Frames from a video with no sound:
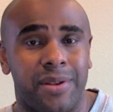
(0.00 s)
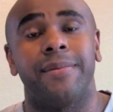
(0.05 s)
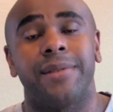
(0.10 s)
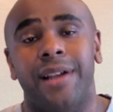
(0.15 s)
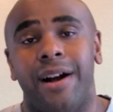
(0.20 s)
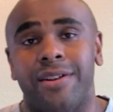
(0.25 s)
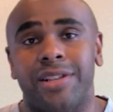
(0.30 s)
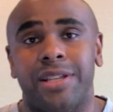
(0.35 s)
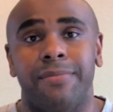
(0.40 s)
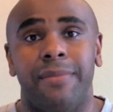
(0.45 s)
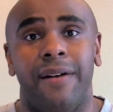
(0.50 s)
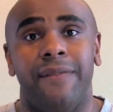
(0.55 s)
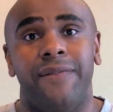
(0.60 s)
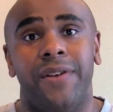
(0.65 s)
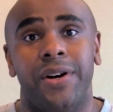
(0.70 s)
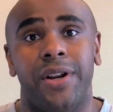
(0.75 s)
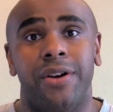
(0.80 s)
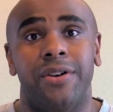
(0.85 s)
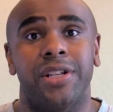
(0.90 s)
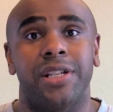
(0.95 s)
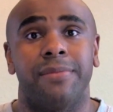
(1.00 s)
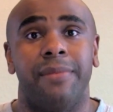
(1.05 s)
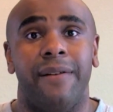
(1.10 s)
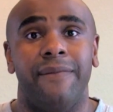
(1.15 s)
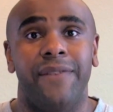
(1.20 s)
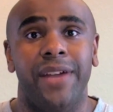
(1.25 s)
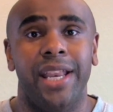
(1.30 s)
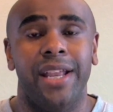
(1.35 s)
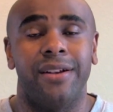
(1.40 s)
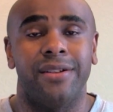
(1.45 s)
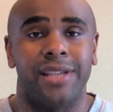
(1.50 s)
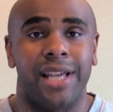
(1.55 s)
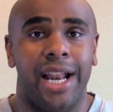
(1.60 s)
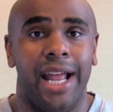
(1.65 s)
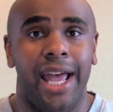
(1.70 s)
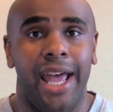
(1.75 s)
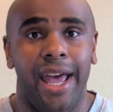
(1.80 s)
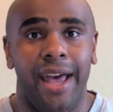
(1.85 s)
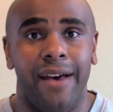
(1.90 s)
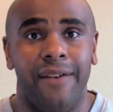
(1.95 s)
I'll talk to my photos and my videos that
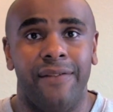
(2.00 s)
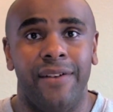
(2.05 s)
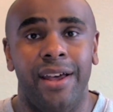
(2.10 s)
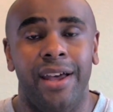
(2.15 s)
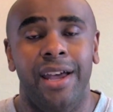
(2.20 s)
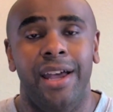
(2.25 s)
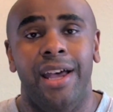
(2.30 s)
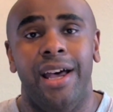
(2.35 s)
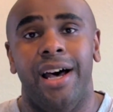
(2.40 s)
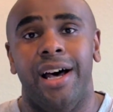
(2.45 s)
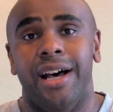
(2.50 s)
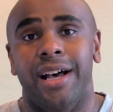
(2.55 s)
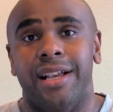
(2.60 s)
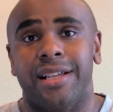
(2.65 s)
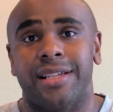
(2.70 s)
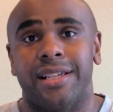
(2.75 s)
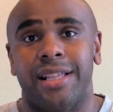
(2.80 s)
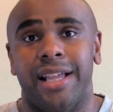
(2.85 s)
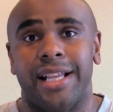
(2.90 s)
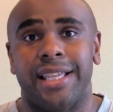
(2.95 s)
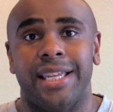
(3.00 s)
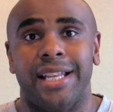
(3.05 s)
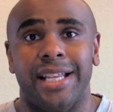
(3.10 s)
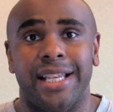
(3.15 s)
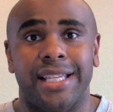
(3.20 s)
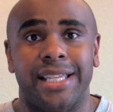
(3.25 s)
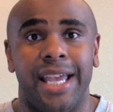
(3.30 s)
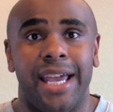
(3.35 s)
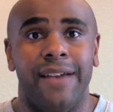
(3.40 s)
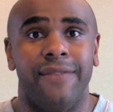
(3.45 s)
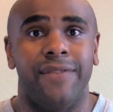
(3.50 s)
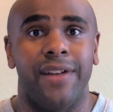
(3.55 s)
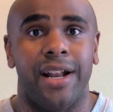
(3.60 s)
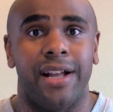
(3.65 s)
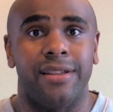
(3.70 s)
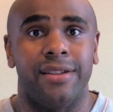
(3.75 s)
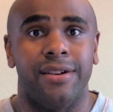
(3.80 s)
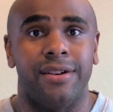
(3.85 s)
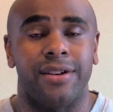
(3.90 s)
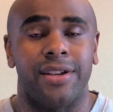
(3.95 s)
I have selected and saved that
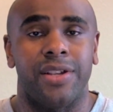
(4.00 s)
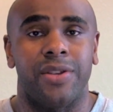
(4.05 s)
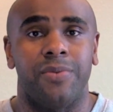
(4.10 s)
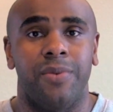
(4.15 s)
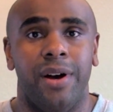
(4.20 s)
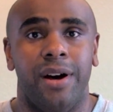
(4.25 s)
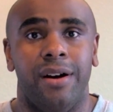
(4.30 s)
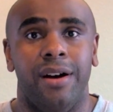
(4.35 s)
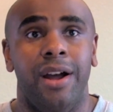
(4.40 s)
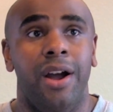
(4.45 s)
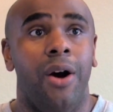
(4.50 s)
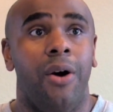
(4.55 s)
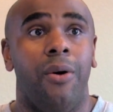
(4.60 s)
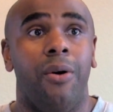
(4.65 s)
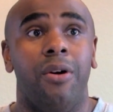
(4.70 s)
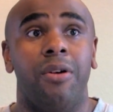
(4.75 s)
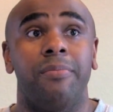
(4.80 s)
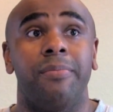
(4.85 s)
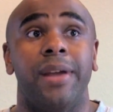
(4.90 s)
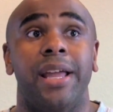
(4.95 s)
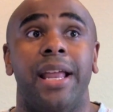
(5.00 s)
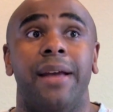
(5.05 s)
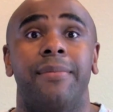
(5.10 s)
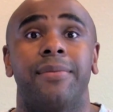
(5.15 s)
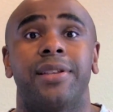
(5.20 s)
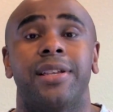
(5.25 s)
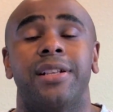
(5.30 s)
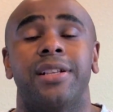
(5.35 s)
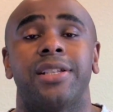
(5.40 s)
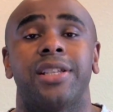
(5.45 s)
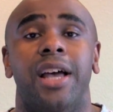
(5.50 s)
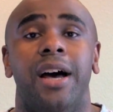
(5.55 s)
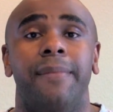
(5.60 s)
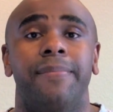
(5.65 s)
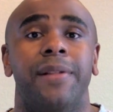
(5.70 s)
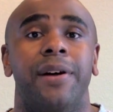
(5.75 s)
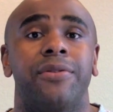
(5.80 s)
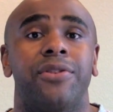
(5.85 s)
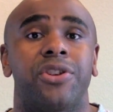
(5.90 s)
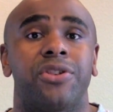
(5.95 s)
I took as well. Or being able to just
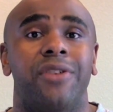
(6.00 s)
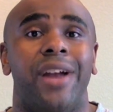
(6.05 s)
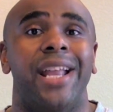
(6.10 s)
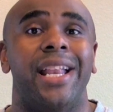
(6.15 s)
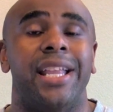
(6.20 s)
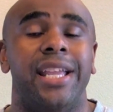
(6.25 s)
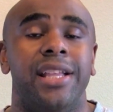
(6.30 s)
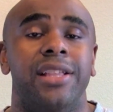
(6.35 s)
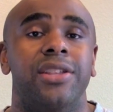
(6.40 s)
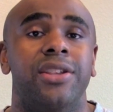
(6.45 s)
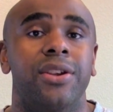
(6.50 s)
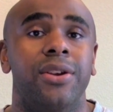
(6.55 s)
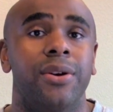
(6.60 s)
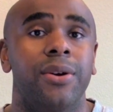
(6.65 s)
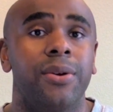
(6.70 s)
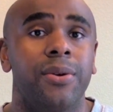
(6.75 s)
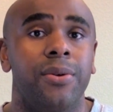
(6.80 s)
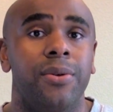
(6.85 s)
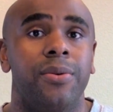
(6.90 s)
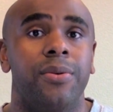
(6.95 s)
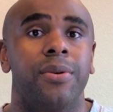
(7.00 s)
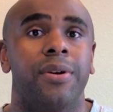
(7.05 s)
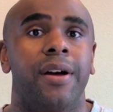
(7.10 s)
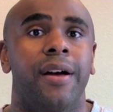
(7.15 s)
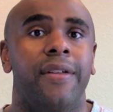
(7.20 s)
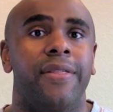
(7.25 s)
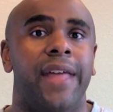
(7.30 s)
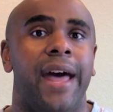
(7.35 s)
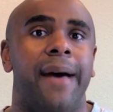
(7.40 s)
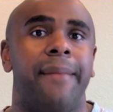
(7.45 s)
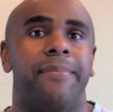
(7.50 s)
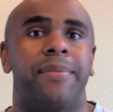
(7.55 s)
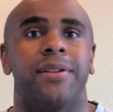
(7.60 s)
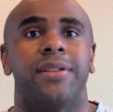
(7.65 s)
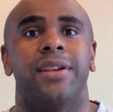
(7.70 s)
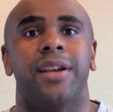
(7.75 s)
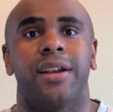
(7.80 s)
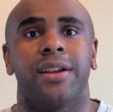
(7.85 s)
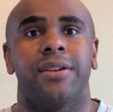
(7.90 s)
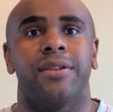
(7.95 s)
upload straight into that
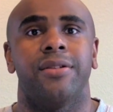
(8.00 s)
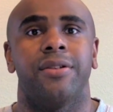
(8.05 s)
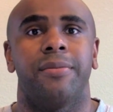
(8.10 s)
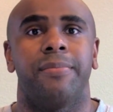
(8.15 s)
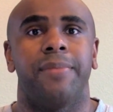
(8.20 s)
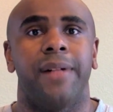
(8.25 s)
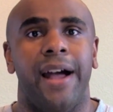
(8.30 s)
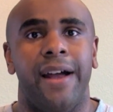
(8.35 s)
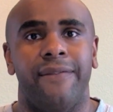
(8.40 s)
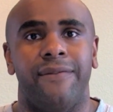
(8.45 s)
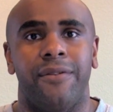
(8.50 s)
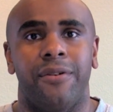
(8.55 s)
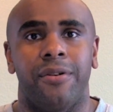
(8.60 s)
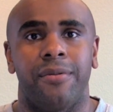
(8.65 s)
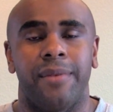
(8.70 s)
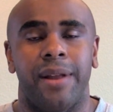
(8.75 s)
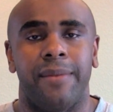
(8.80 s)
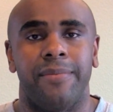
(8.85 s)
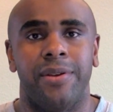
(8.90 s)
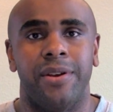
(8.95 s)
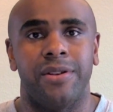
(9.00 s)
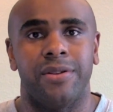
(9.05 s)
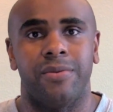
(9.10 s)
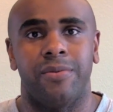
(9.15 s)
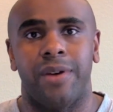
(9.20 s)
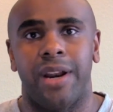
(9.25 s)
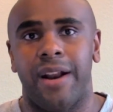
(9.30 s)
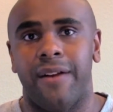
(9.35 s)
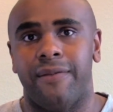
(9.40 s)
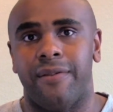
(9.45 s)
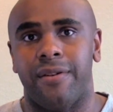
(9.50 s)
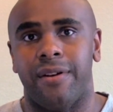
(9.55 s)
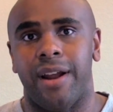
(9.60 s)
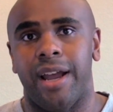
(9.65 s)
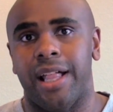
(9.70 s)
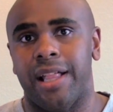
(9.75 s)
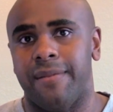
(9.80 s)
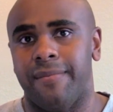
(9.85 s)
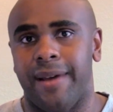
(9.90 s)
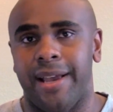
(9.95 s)
particular platform that I'm using, whatever
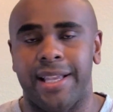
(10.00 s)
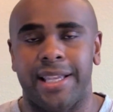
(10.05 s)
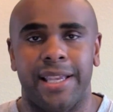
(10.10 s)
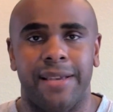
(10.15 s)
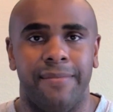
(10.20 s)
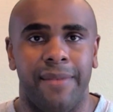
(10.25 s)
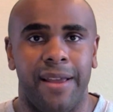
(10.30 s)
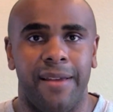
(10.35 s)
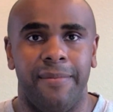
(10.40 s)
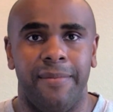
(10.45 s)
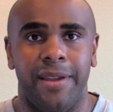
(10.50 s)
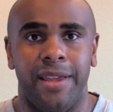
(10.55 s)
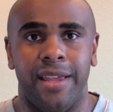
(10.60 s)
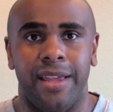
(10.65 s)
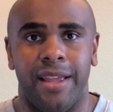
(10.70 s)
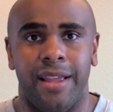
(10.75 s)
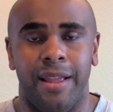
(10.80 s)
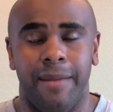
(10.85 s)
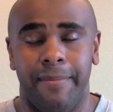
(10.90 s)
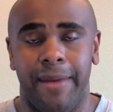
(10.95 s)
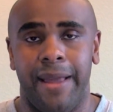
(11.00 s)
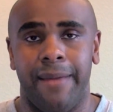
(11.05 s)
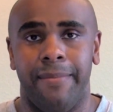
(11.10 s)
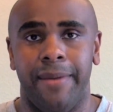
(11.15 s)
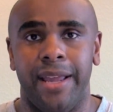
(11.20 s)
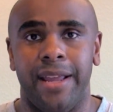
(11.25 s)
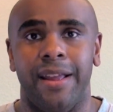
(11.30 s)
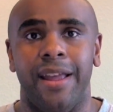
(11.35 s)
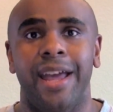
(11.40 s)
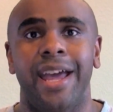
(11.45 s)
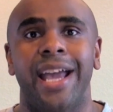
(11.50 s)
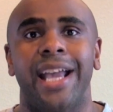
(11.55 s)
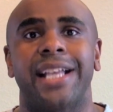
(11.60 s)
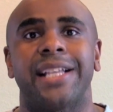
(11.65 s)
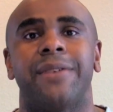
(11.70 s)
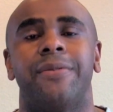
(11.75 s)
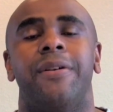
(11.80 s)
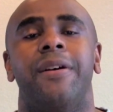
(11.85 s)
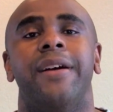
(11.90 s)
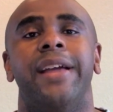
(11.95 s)
LMS it may be.
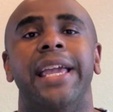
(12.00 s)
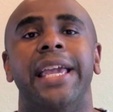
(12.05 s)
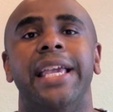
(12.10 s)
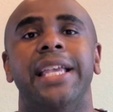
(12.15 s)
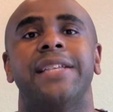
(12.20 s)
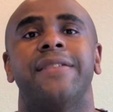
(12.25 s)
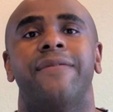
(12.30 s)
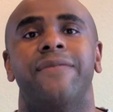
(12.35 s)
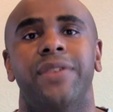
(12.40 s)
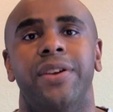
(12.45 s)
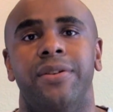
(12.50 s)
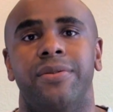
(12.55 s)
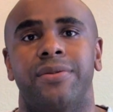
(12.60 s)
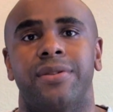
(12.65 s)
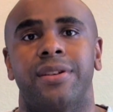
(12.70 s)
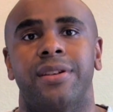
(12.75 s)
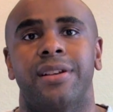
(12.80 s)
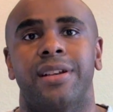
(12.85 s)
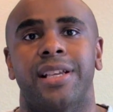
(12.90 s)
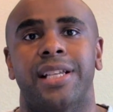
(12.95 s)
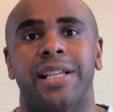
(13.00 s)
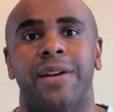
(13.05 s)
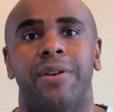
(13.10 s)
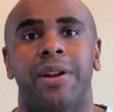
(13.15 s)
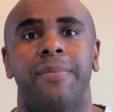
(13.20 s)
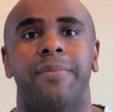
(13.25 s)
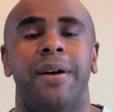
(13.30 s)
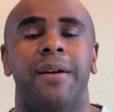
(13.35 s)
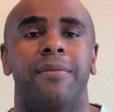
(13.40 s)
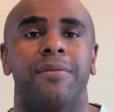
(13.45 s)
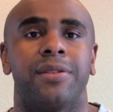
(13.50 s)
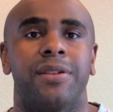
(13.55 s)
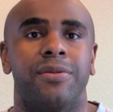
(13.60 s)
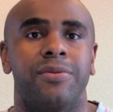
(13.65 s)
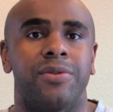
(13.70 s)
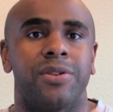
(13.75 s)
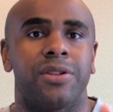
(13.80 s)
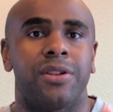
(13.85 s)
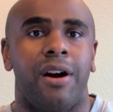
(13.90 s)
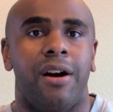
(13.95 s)
Because I want ease of use. Because I want to be able
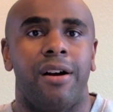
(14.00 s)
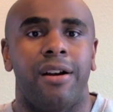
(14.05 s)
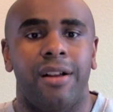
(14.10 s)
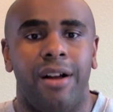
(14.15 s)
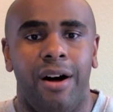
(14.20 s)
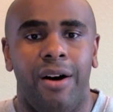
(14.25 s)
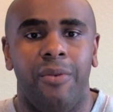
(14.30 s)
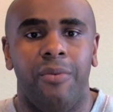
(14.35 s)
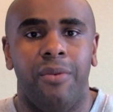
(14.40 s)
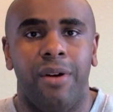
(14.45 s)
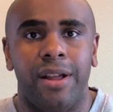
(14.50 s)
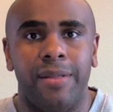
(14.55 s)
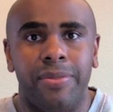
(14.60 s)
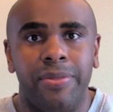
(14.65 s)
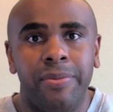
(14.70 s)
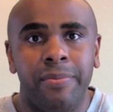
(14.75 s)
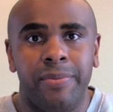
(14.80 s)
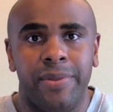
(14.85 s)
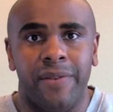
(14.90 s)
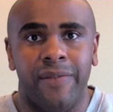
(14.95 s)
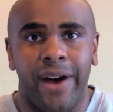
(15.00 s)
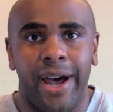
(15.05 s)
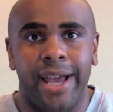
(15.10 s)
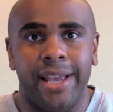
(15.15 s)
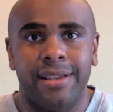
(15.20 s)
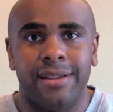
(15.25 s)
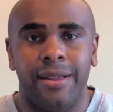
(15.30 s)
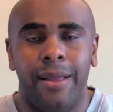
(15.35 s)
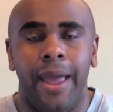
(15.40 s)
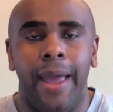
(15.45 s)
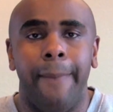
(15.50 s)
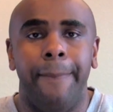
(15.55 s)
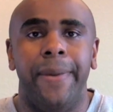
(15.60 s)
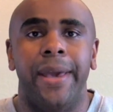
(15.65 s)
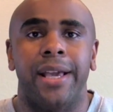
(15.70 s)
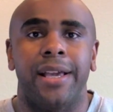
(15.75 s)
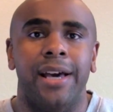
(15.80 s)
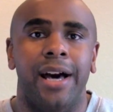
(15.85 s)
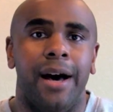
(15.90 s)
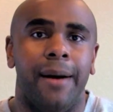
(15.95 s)
to start on one device and
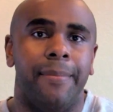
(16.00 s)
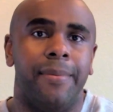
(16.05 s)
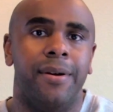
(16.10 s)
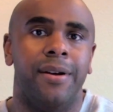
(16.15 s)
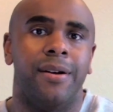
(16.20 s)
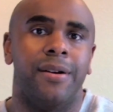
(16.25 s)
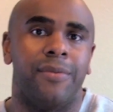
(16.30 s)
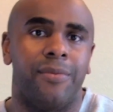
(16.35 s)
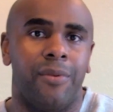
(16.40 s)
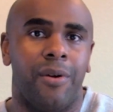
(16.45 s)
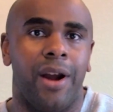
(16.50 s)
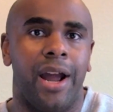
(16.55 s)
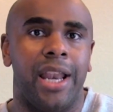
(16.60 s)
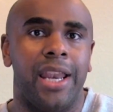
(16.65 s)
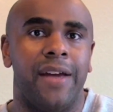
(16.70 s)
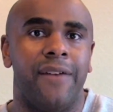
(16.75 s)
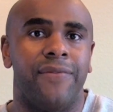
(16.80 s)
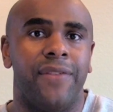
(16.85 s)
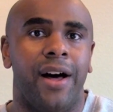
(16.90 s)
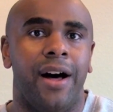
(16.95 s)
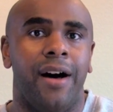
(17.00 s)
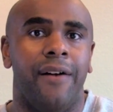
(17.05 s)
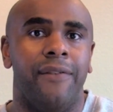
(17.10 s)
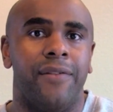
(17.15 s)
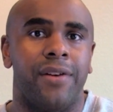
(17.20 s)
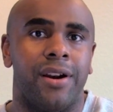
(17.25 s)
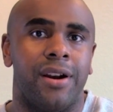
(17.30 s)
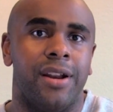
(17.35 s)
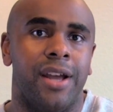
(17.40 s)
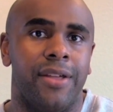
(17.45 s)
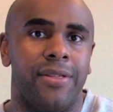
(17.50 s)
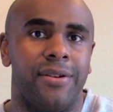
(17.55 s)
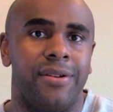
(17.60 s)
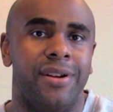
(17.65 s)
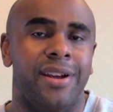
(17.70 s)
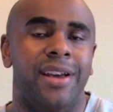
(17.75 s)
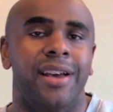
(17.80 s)
pick up where I left off on another.